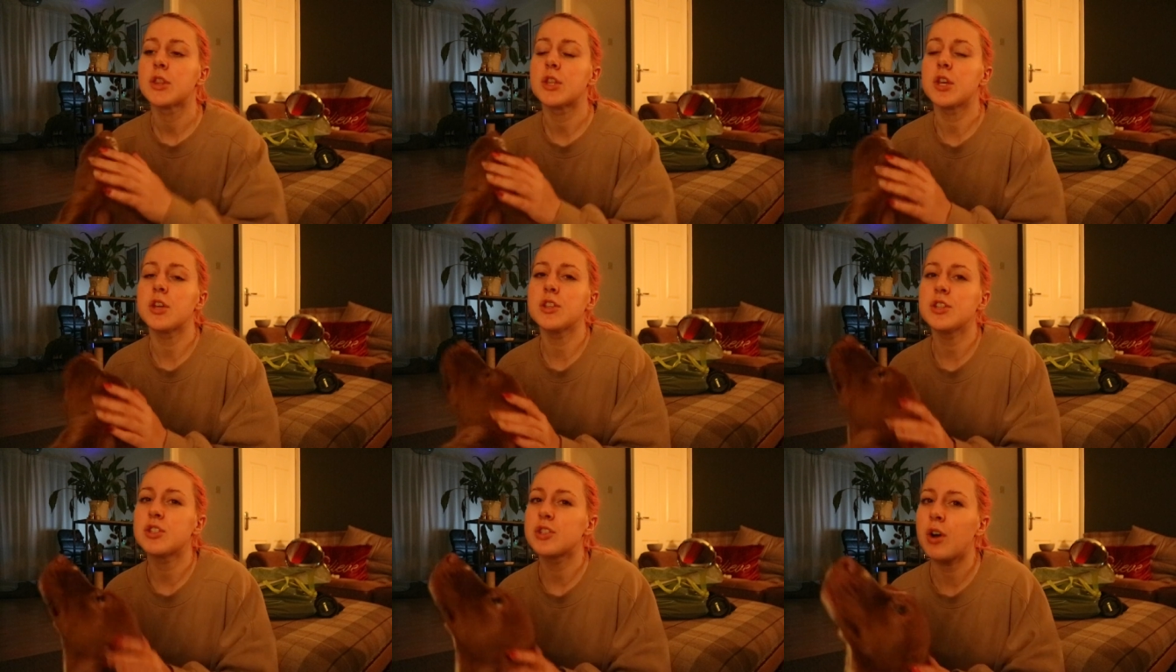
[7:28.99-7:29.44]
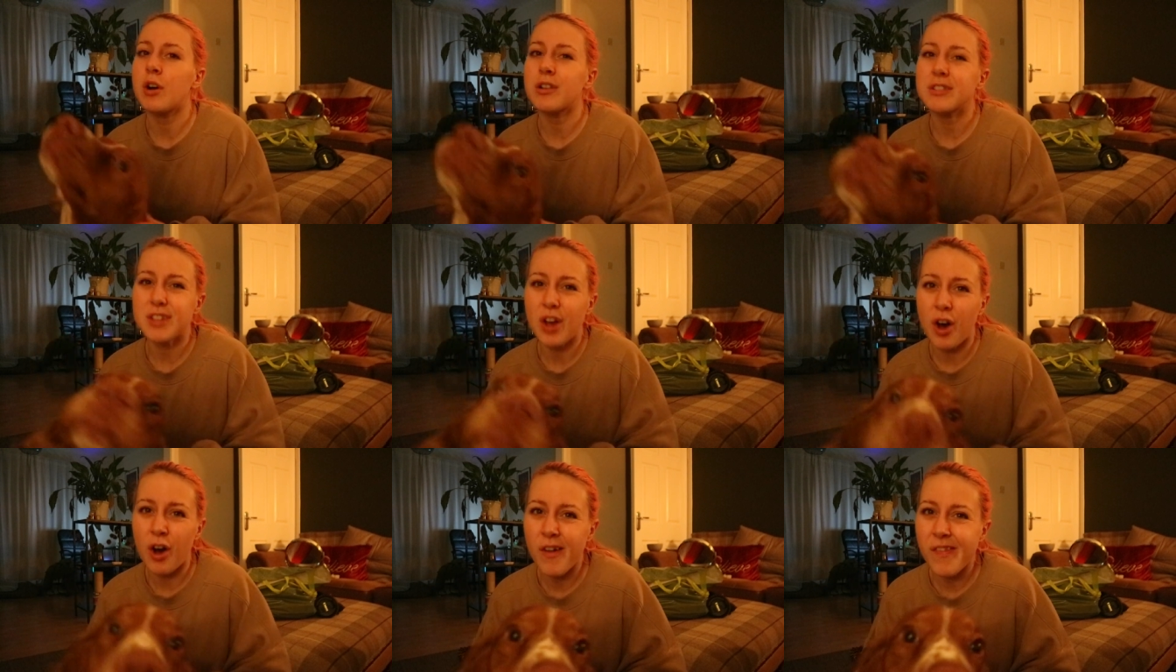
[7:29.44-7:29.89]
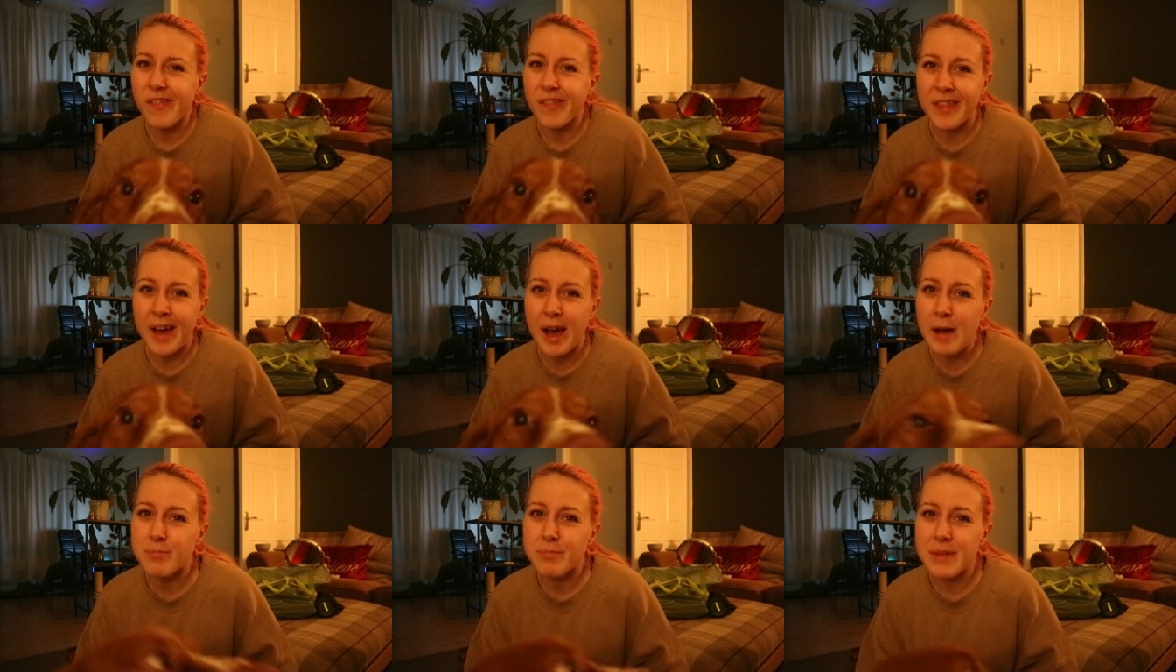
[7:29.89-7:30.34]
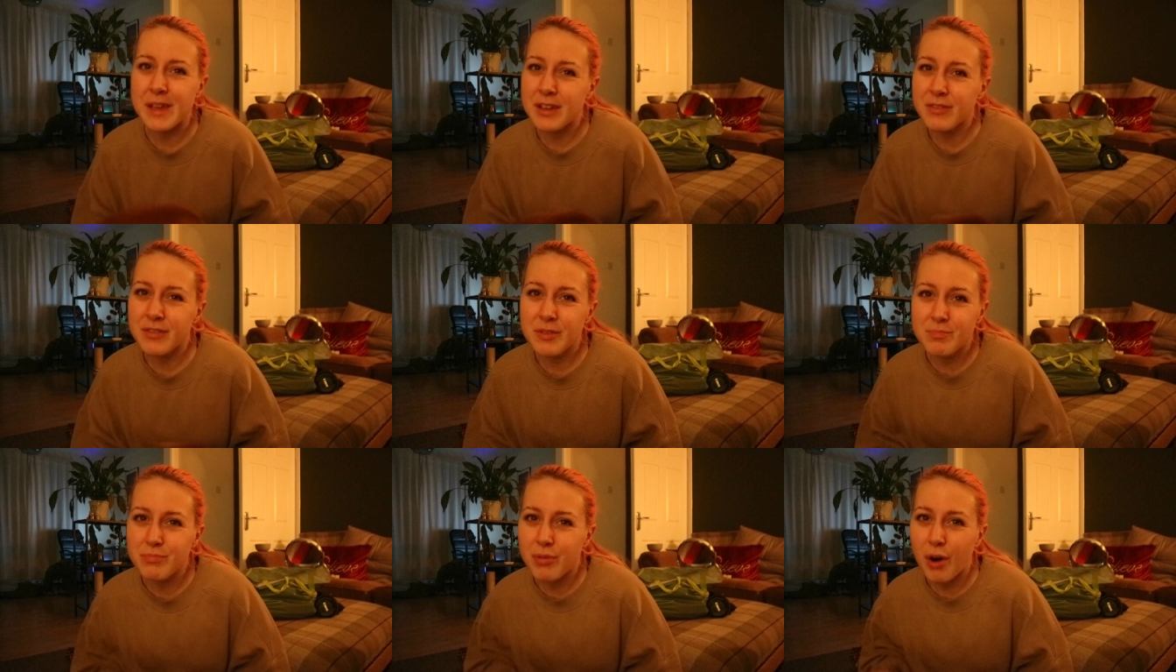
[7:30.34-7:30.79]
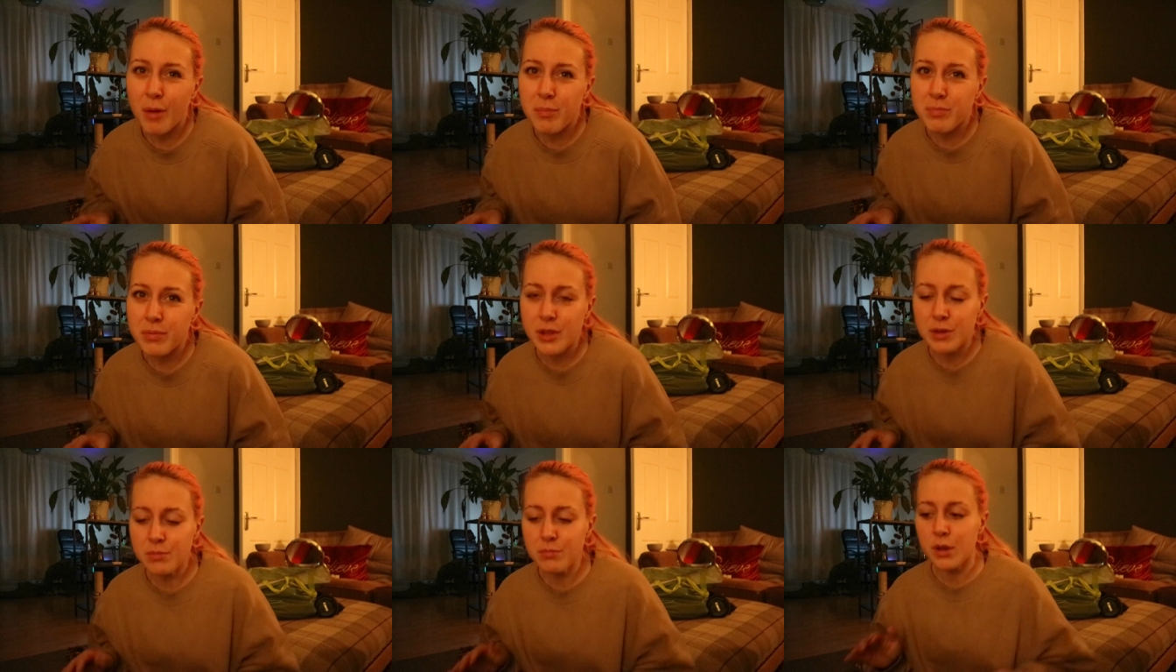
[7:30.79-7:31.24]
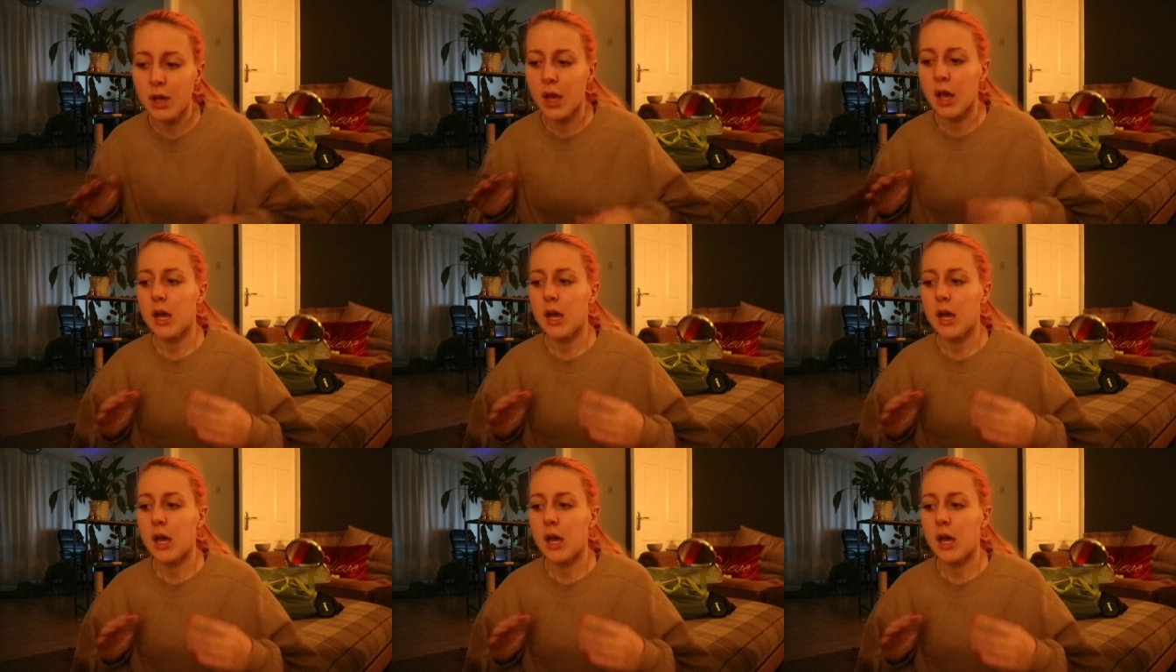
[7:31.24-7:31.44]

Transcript: The other dogs aren't that big of a problem.